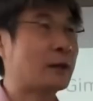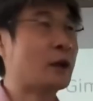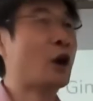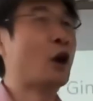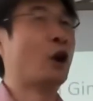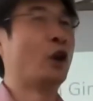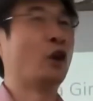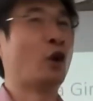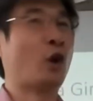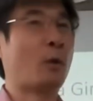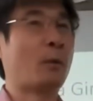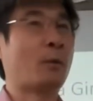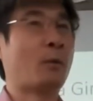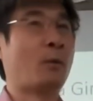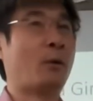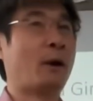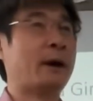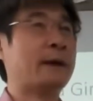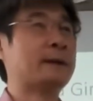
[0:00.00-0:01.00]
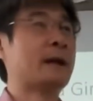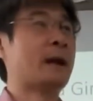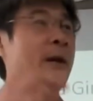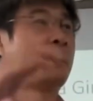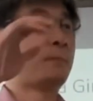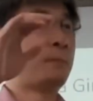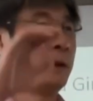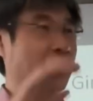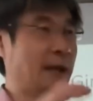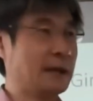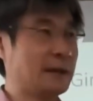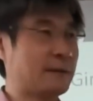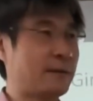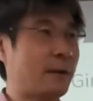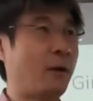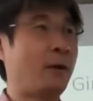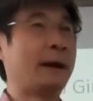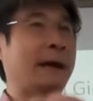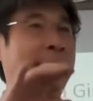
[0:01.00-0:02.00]
because of that, Europe was
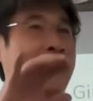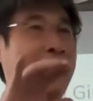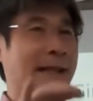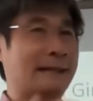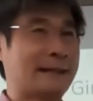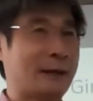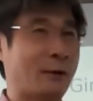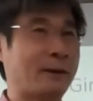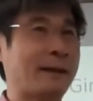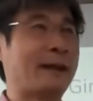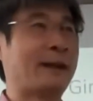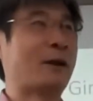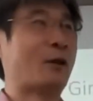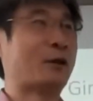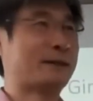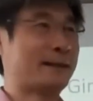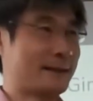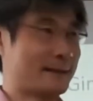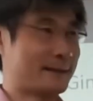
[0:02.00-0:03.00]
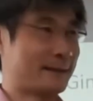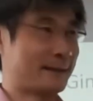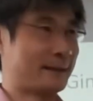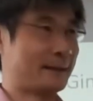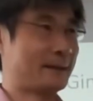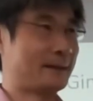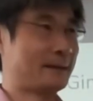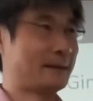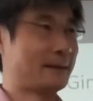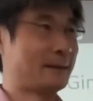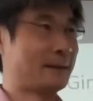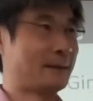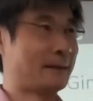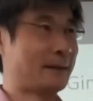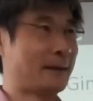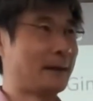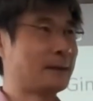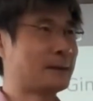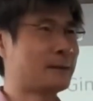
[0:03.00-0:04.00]
peaceful, egalitarian, and
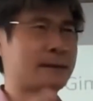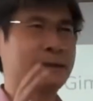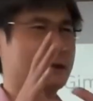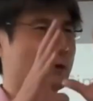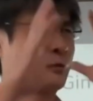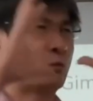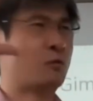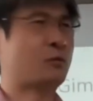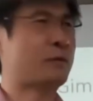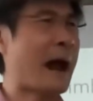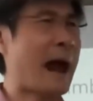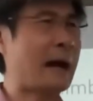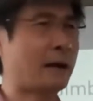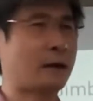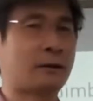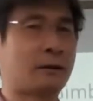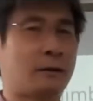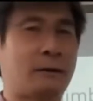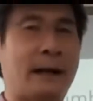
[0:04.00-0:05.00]
artistic. Okay, so this is a